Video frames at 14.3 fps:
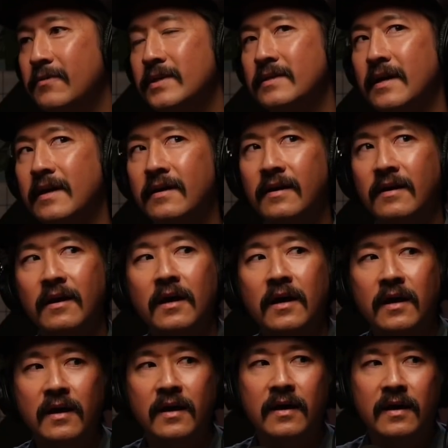it was like
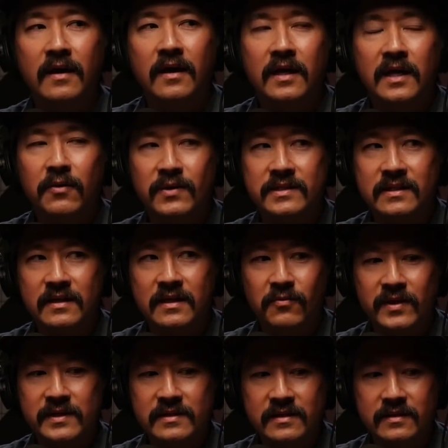it was a it
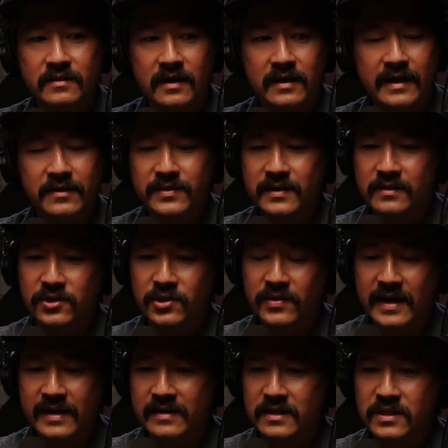wasn't like I don't think the shoe
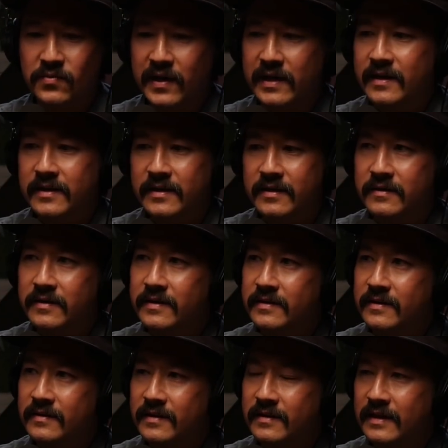had any suede on it or
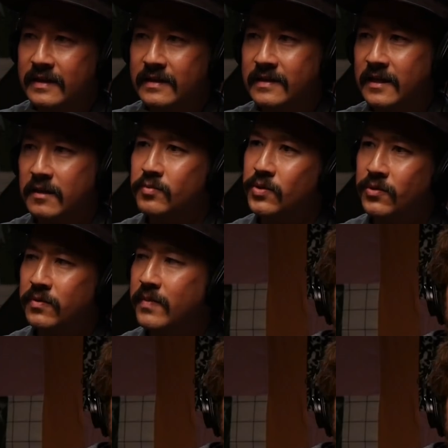anything like anything absorbent.